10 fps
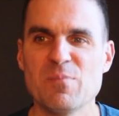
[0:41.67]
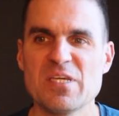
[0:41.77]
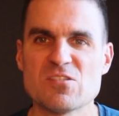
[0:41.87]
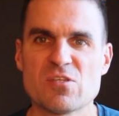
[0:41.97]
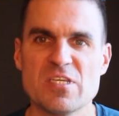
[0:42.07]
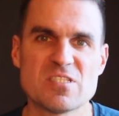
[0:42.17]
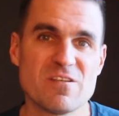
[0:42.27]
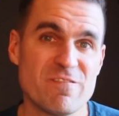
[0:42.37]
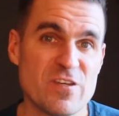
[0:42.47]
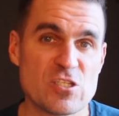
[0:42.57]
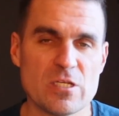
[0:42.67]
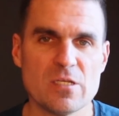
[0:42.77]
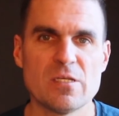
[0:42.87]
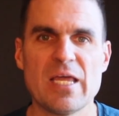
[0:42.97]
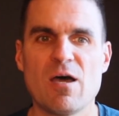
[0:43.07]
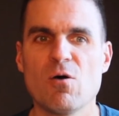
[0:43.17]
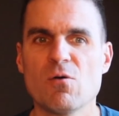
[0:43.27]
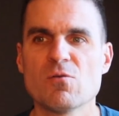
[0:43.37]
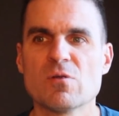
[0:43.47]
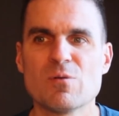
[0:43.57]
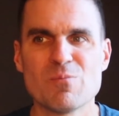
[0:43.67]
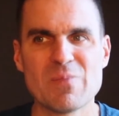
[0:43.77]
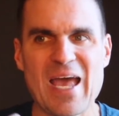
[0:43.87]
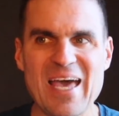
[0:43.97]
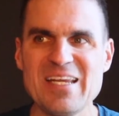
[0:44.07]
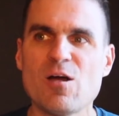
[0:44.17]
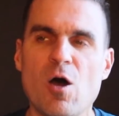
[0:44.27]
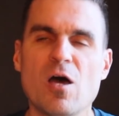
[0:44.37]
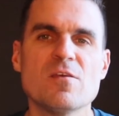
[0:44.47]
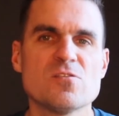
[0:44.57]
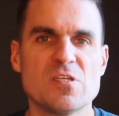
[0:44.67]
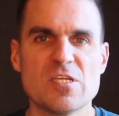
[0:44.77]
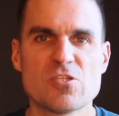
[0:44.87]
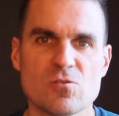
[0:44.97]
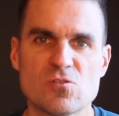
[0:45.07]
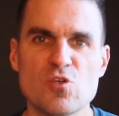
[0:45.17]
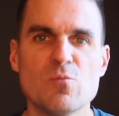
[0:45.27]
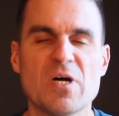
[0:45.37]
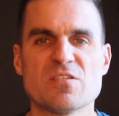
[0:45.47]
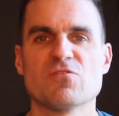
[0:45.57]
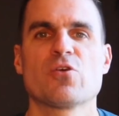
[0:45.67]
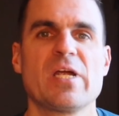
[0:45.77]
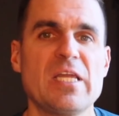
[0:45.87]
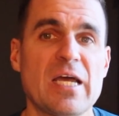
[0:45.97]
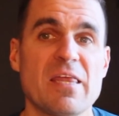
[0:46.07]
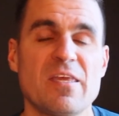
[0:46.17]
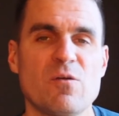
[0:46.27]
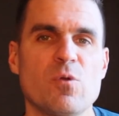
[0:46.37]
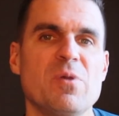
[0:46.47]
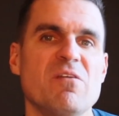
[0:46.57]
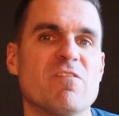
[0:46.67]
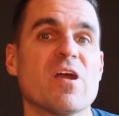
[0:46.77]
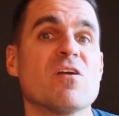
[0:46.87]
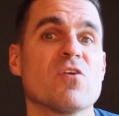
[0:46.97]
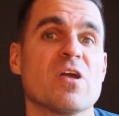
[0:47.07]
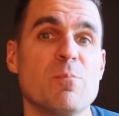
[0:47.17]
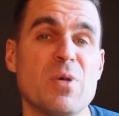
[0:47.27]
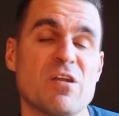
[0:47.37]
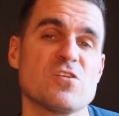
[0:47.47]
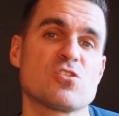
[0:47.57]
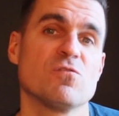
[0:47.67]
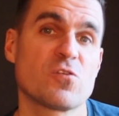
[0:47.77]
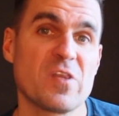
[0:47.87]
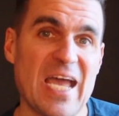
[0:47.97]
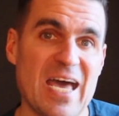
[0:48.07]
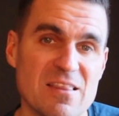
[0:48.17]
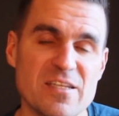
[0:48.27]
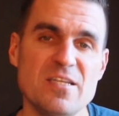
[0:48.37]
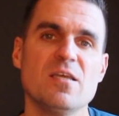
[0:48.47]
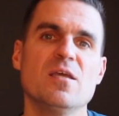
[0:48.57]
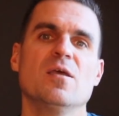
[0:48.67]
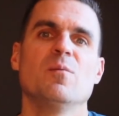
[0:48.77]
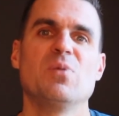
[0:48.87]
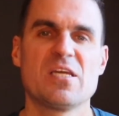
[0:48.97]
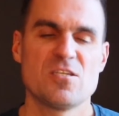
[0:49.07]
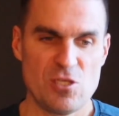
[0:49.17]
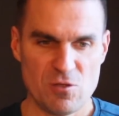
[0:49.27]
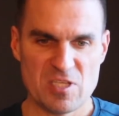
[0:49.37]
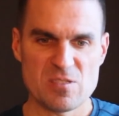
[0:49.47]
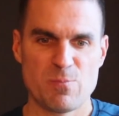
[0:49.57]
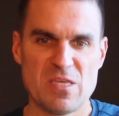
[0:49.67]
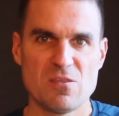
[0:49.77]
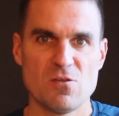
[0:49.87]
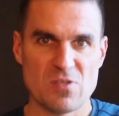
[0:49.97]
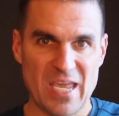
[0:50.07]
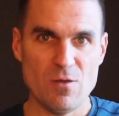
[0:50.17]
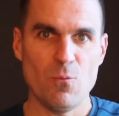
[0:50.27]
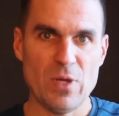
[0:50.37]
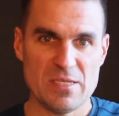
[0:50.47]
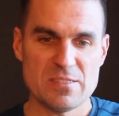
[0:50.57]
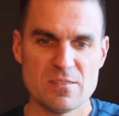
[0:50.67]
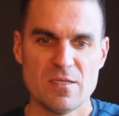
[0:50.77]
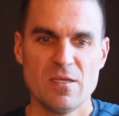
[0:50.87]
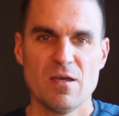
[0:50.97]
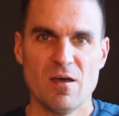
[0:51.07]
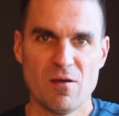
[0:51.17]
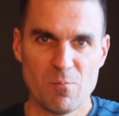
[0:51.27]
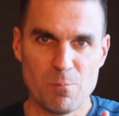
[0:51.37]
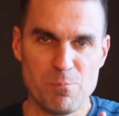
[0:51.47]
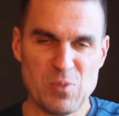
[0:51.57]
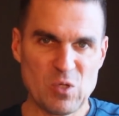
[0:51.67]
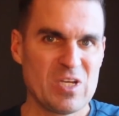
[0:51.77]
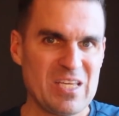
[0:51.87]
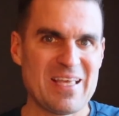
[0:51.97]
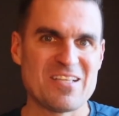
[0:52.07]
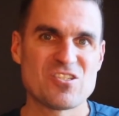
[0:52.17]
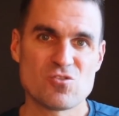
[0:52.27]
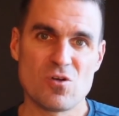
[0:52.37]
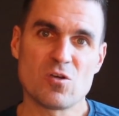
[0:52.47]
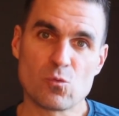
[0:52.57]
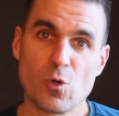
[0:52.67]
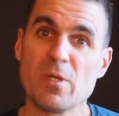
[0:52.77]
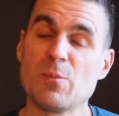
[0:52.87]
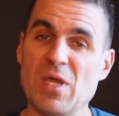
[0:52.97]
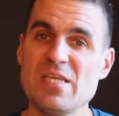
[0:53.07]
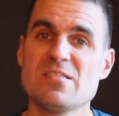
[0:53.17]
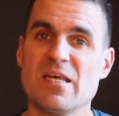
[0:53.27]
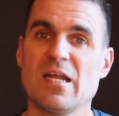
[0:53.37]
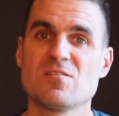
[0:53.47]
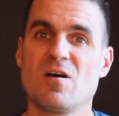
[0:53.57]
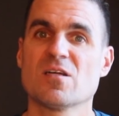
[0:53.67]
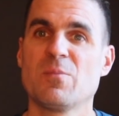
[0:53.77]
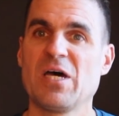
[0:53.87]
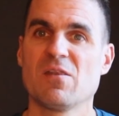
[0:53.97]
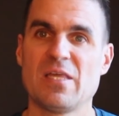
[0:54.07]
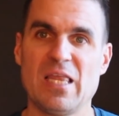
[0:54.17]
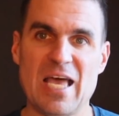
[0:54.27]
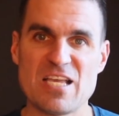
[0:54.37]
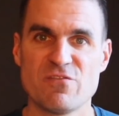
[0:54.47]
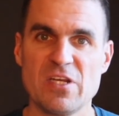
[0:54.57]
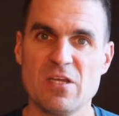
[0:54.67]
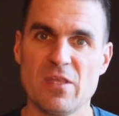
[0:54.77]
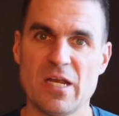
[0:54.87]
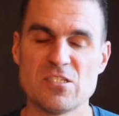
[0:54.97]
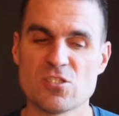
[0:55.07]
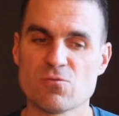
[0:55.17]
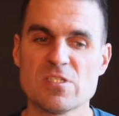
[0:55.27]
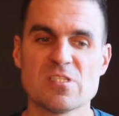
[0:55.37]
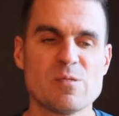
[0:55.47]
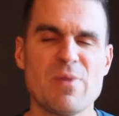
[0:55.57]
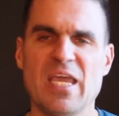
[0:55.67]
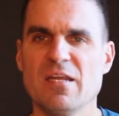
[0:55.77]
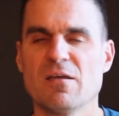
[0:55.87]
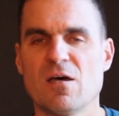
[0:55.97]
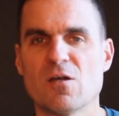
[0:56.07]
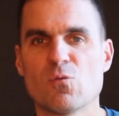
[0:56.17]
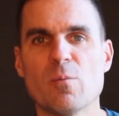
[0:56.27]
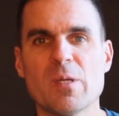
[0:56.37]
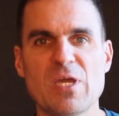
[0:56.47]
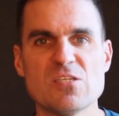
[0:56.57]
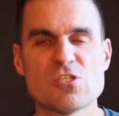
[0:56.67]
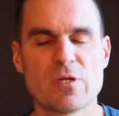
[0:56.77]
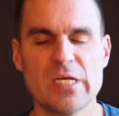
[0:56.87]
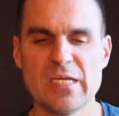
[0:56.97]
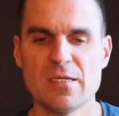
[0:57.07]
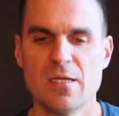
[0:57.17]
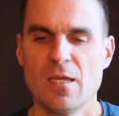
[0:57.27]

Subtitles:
is sufficient. Now, adding on those additional 2 months of training, I think would be very, very beneficial for the athlete, because you can spend those 8 weeks building that strong aerobic base that I talked about in that last video that I just recently made on aerobic base training.